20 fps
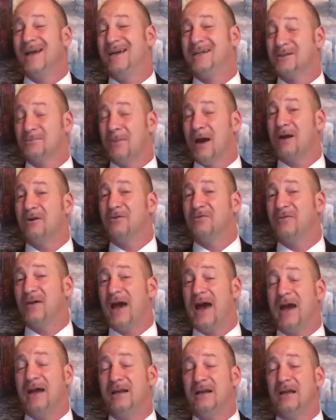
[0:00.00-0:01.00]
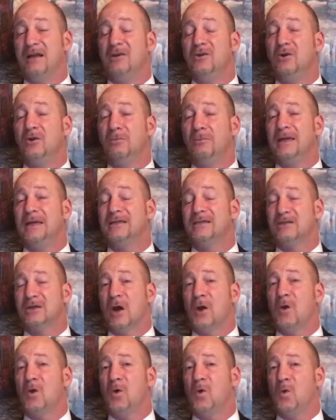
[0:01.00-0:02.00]
As a matter of fact, you'll be
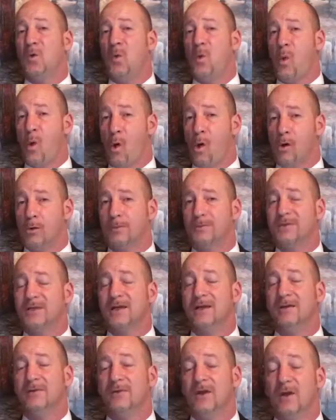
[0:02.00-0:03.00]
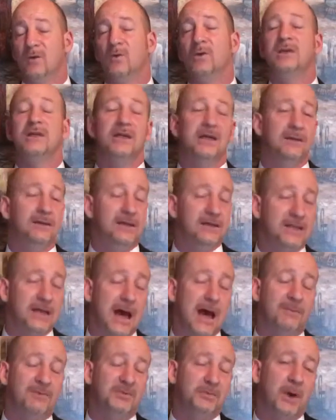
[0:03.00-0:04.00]
so warped that when you get the
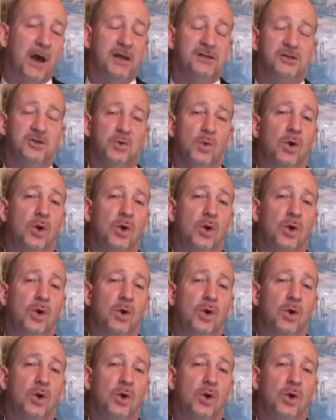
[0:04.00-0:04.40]
top spot,